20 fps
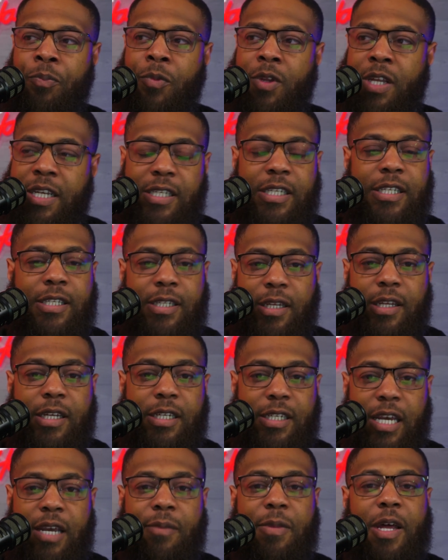this is still a
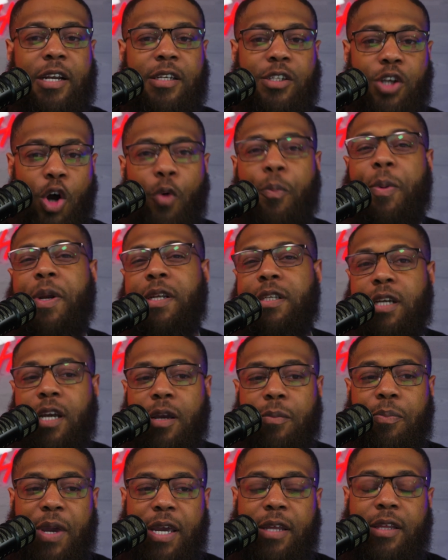team that is hoping to
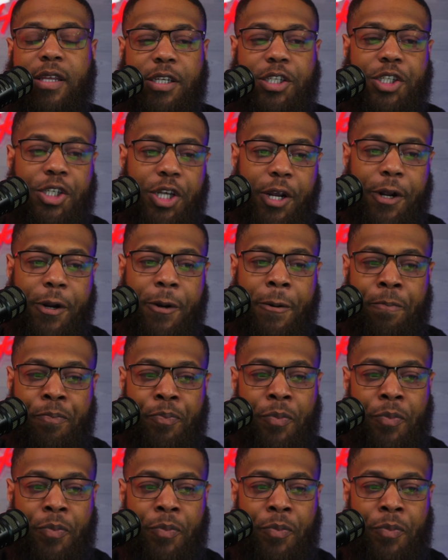compete this year.